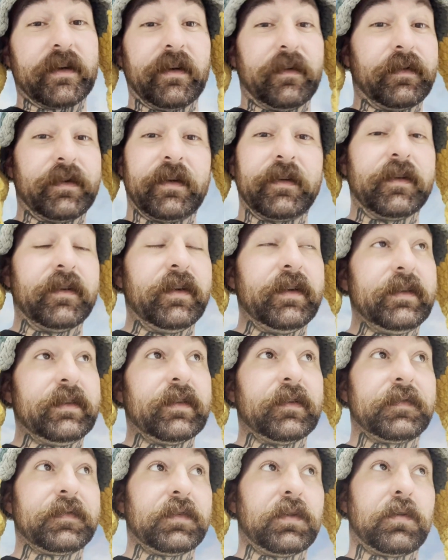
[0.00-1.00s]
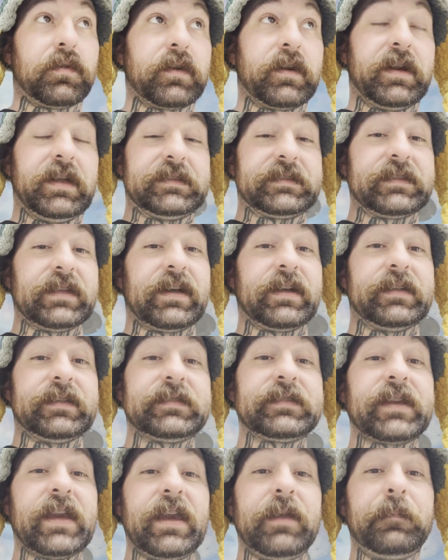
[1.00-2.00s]
going underneath the floor and it's not
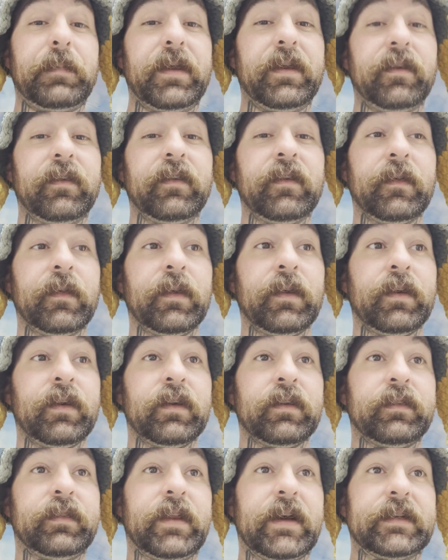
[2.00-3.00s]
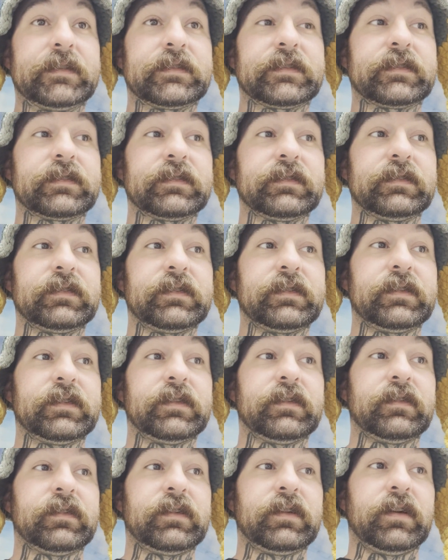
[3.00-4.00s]
escaping, that's
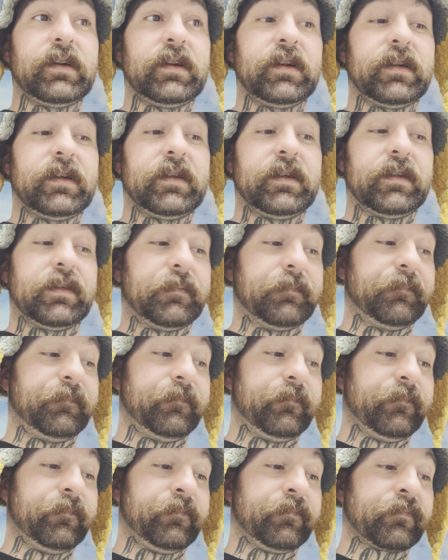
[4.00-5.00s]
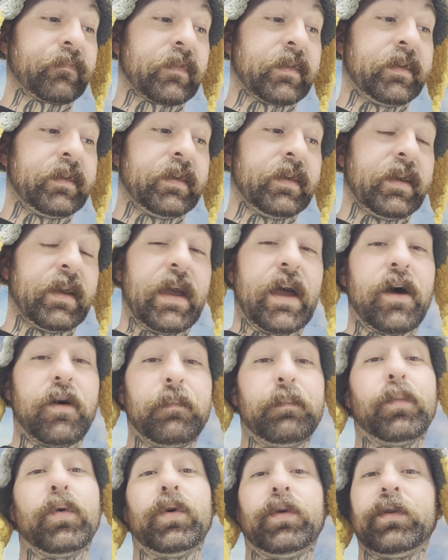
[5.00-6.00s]
how
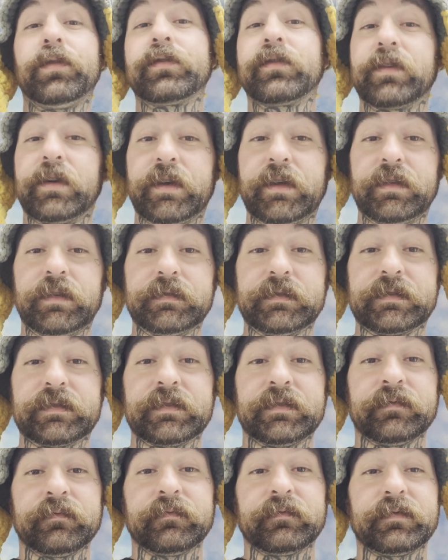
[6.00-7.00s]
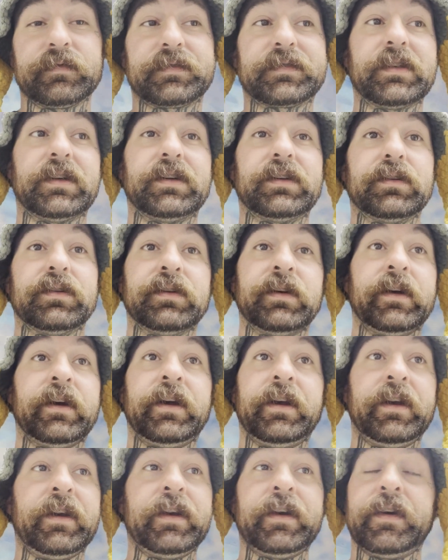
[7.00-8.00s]
mold grows. So
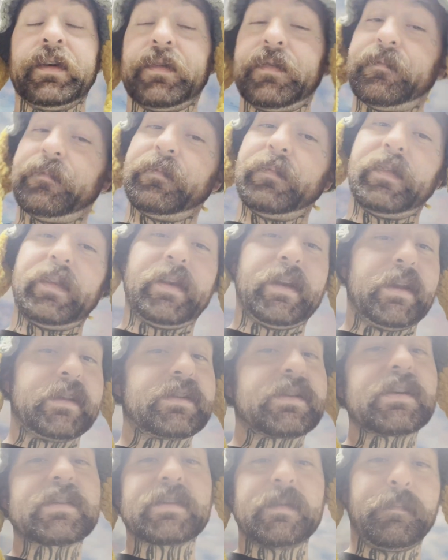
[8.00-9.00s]
it's just